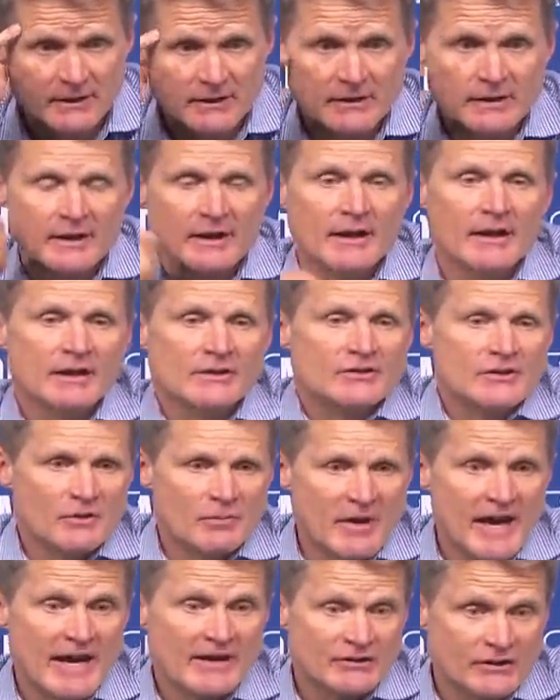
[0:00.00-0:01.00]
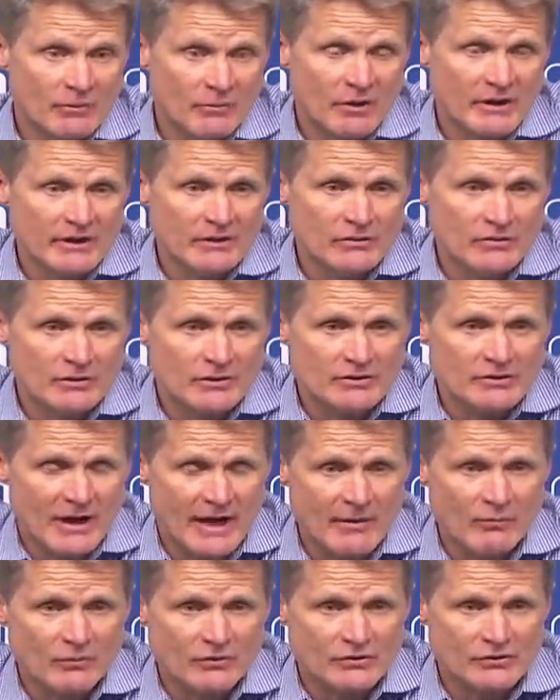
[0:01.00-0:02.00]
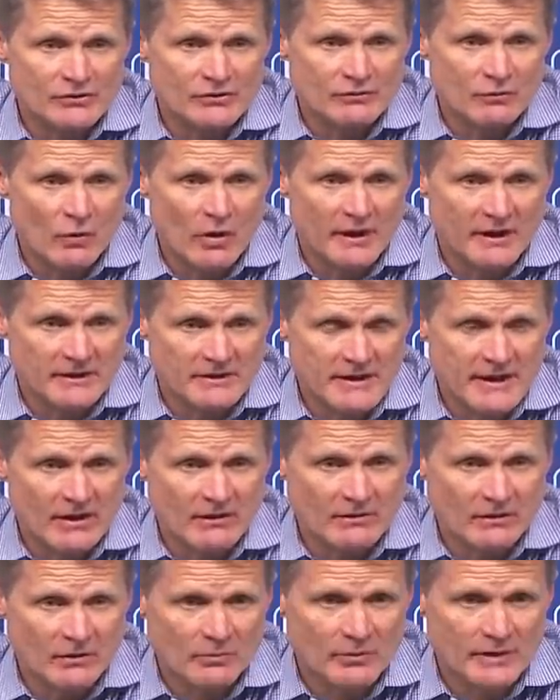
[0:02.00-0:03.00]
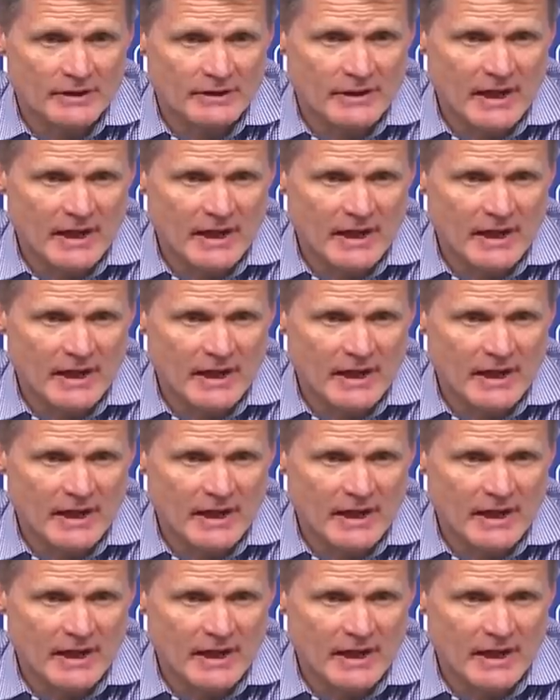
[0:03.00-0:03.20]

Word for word: uh, to the basket, but he knew the time was winding down a little bit.